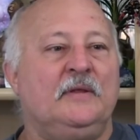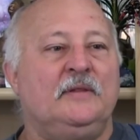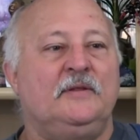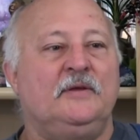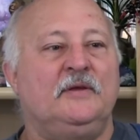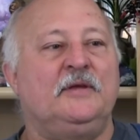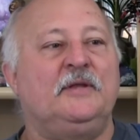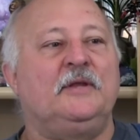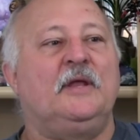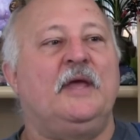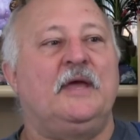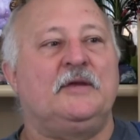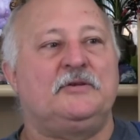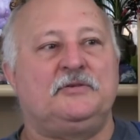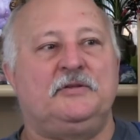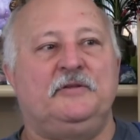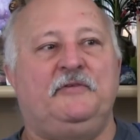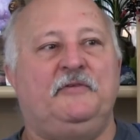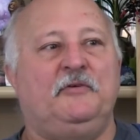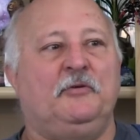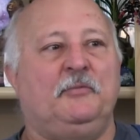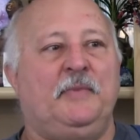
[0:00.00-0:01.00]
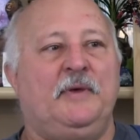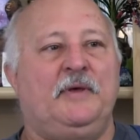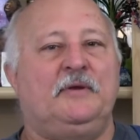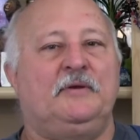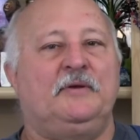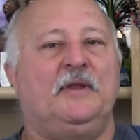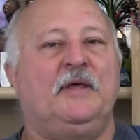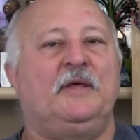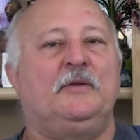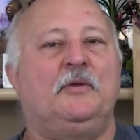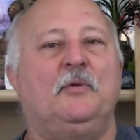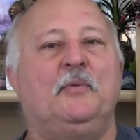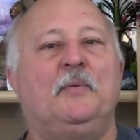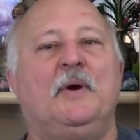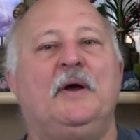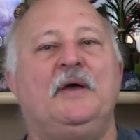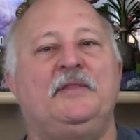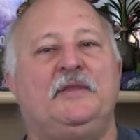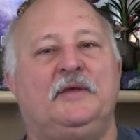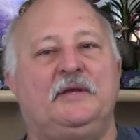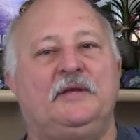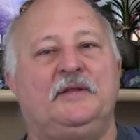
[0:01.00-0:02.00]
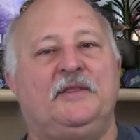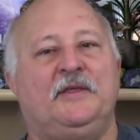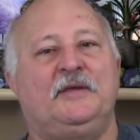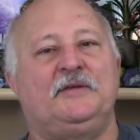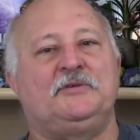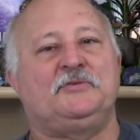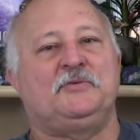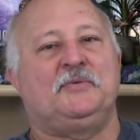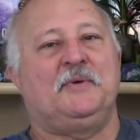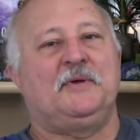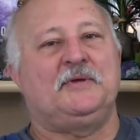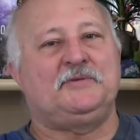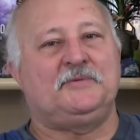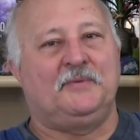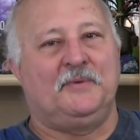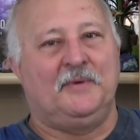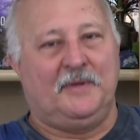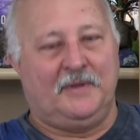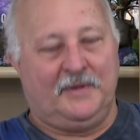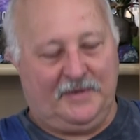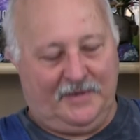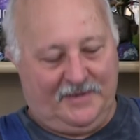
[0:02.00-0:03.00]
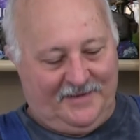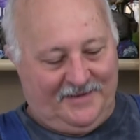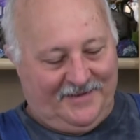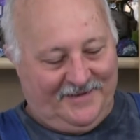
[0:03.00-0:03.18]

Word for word: they're going to actually feel better, not know why they're going to think it's a restaurant.